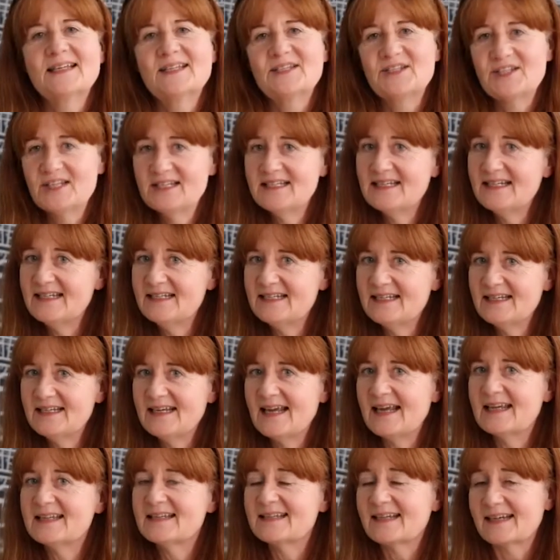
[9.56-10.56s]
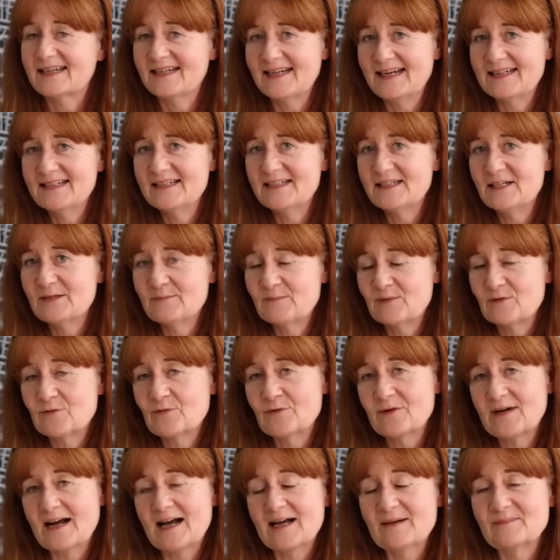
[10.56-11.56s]
GTCS accredited
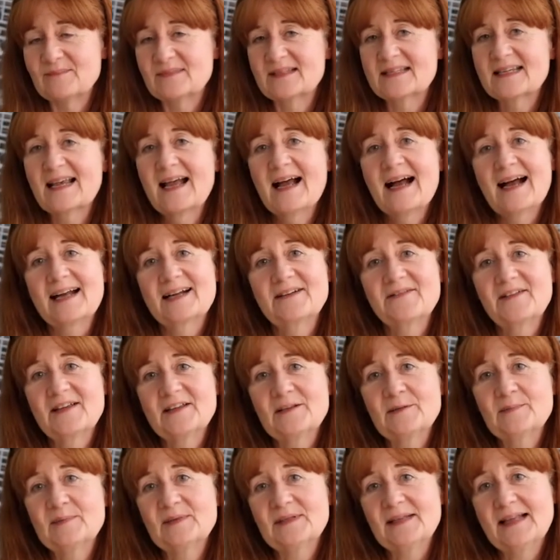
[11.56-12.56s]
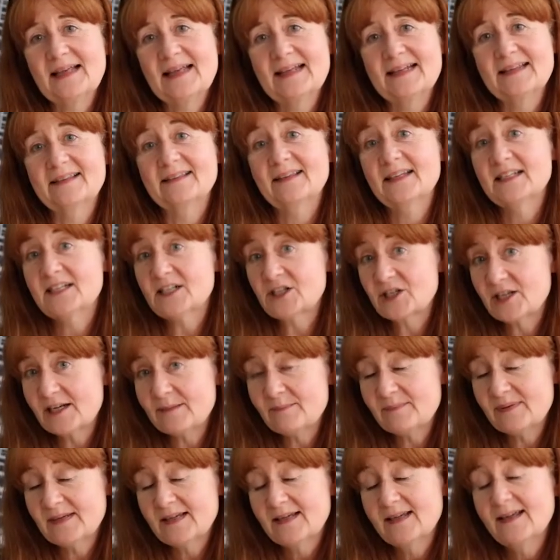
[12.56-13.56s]
programmes are available in leadership,
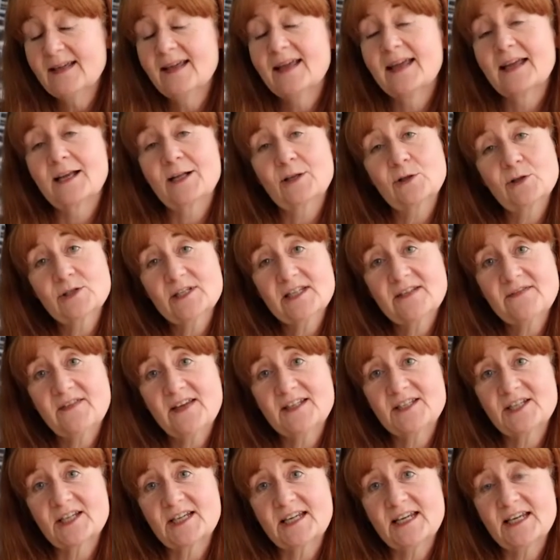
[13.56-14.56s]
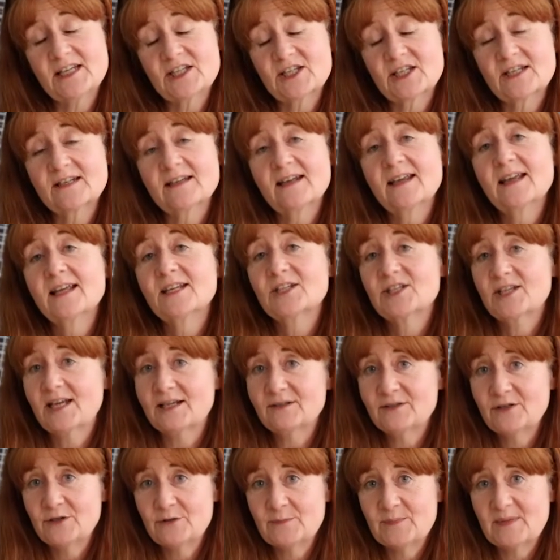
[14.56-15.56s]
inclusive education,
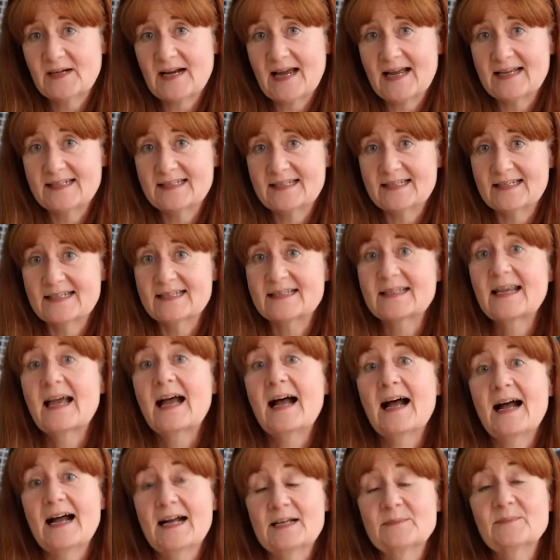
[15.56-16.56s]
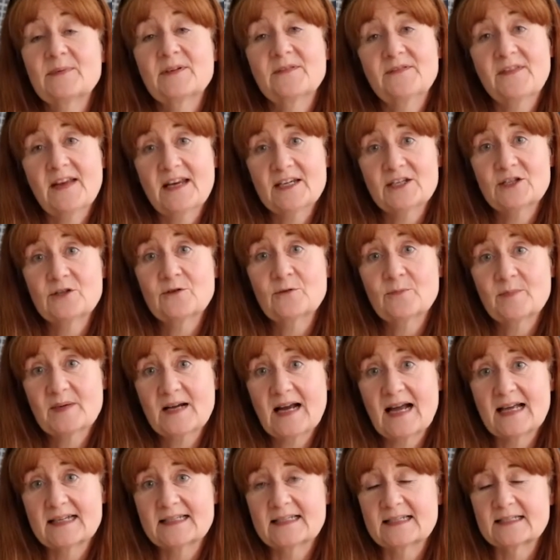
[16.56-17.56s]
childhood practice and professional
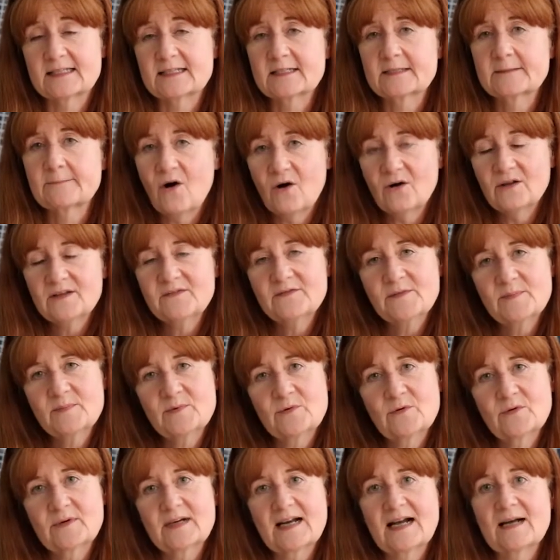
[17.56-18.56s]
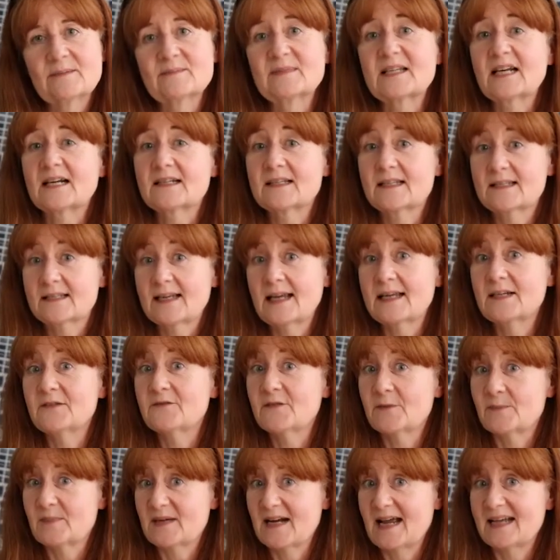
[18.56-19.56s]
practice. All of the programmes are designed
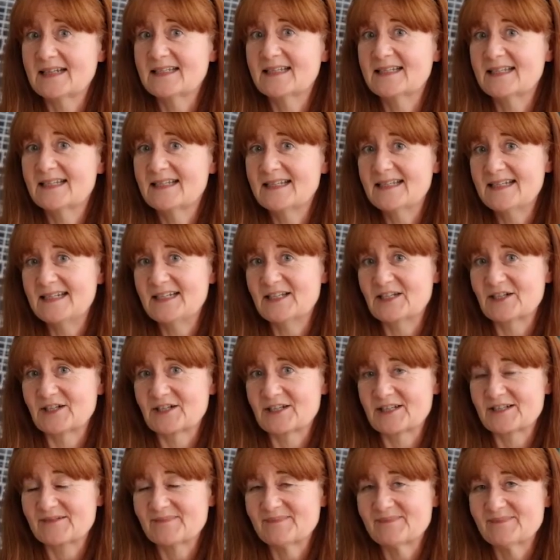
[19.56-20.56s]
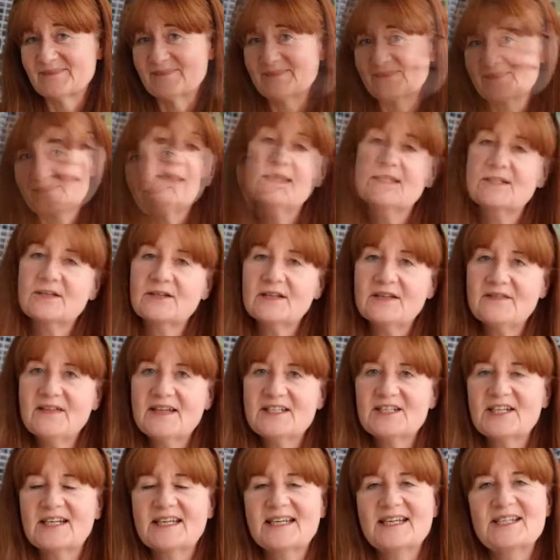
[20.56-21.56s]
for practising teachers. The School of
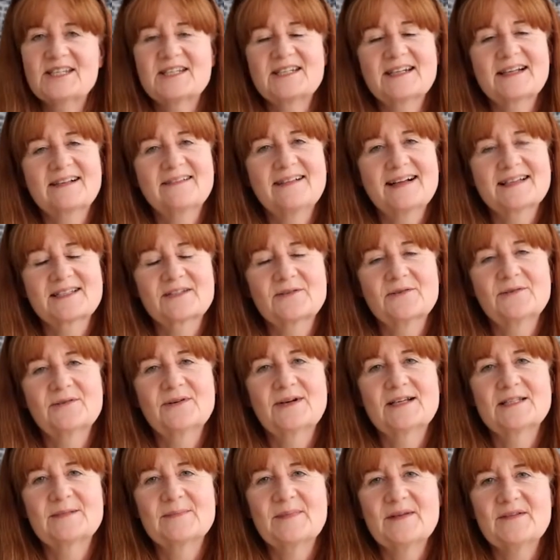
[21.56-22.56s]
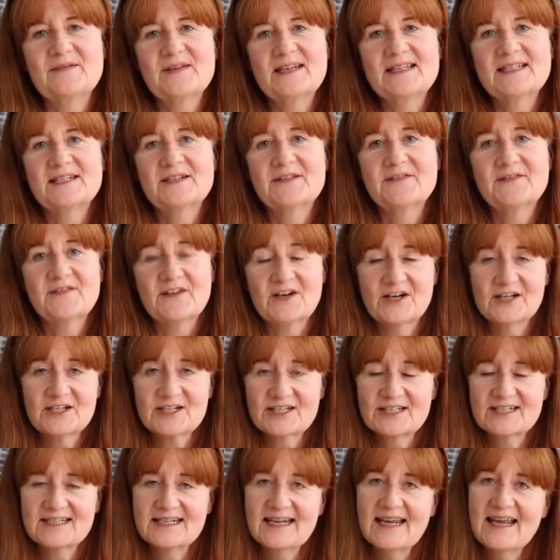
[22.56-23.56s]
Education at Glasgow has been rated
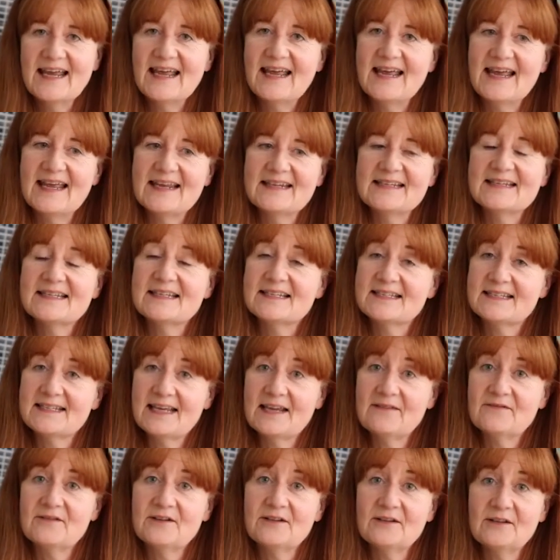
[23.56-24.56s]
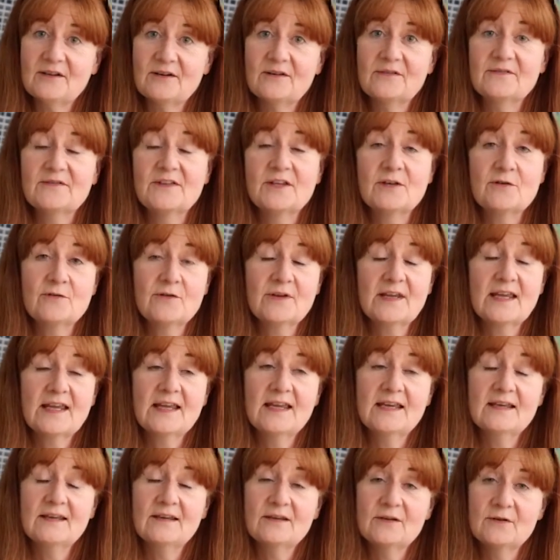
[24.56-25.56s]
first in several of the
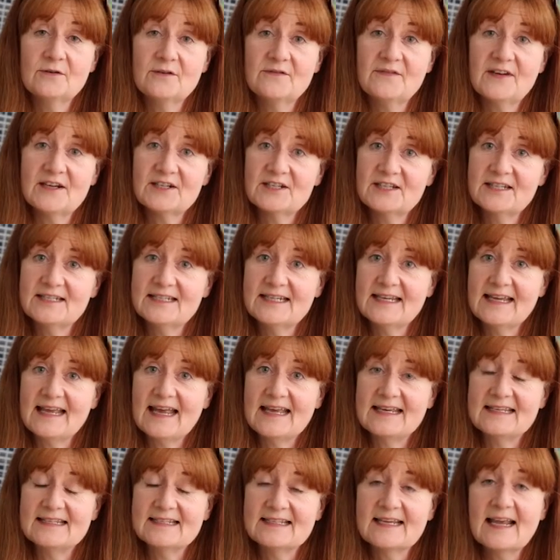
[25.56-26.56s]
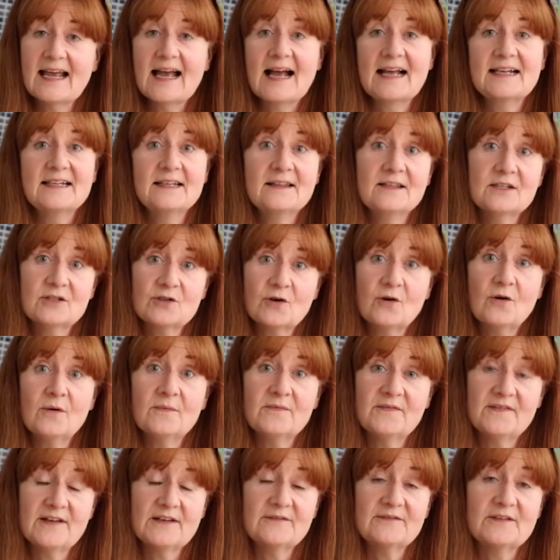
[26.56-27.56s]
UK university guides and in the
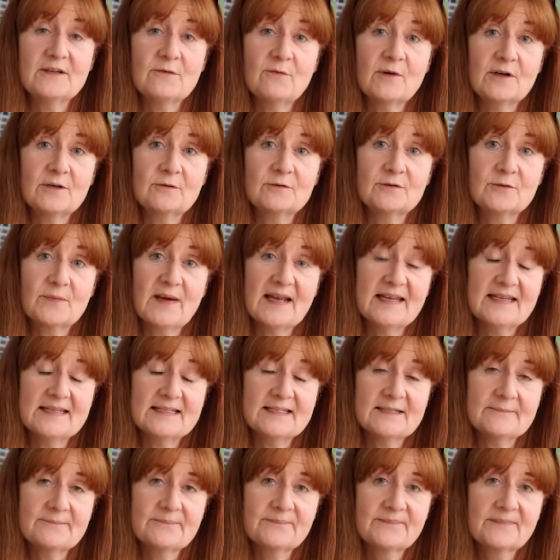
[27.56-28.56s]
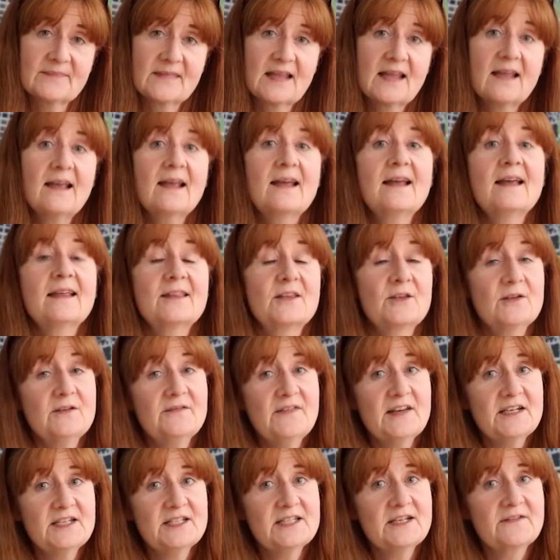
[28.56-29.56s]
top 50 worldwide. The
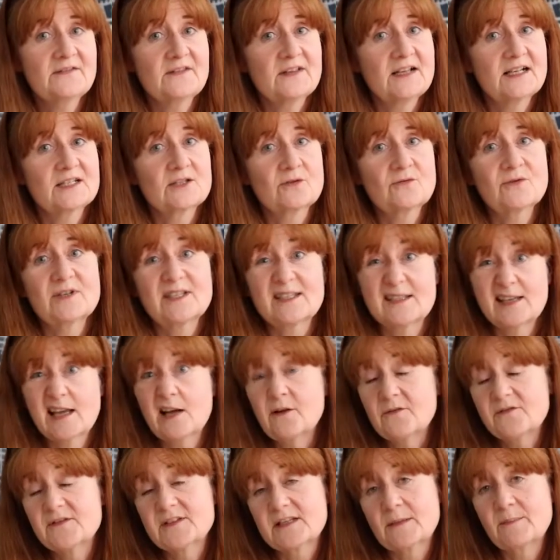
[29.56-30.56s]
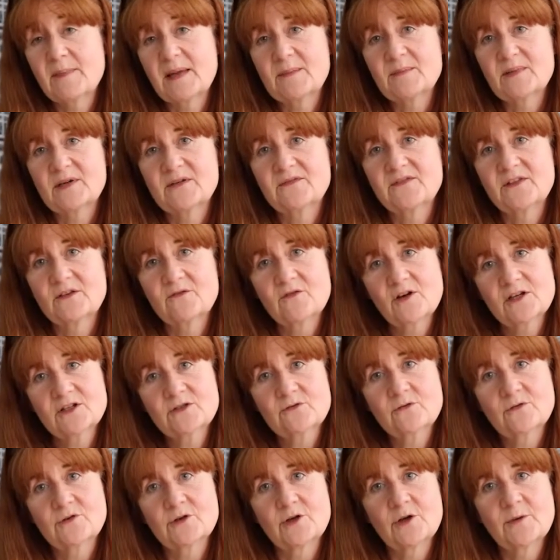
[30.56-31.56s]
University of Glasgow itself is a member of the
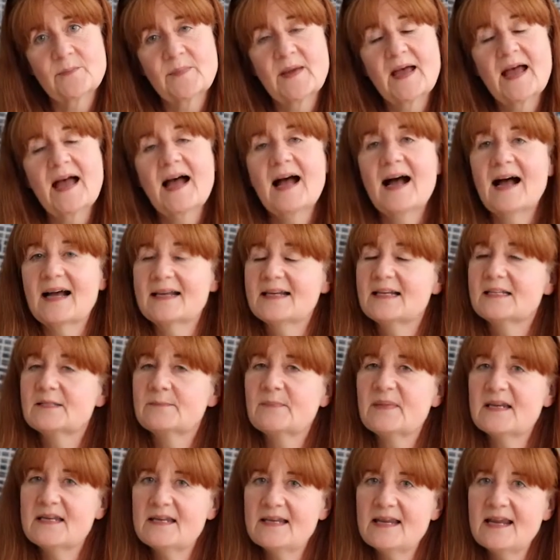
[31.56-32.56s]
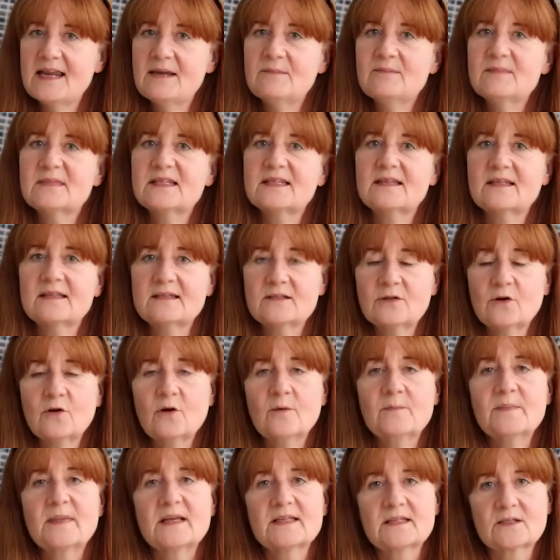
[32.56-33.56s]
Russell Group and has been named the
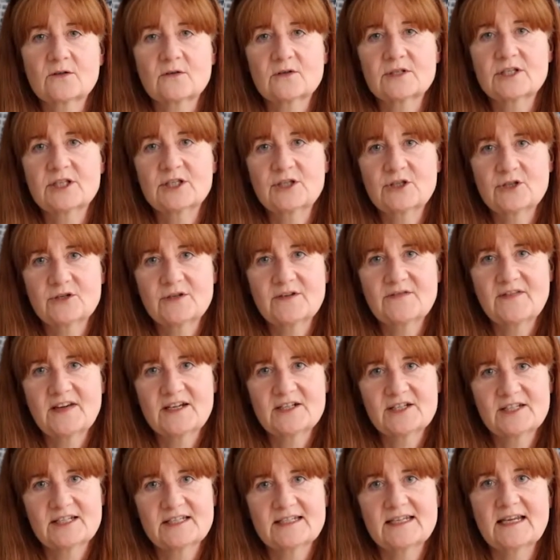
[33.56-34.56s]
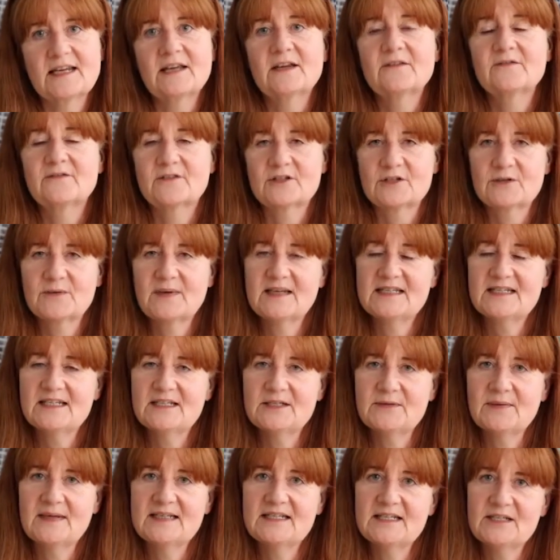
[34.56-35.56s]
top Scottish university for
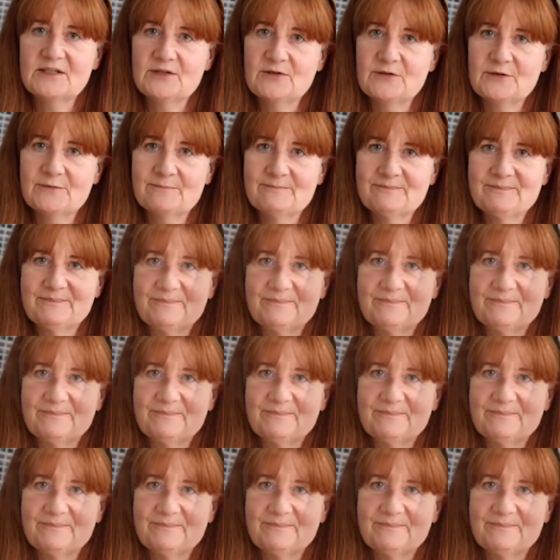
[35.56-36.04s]
2022.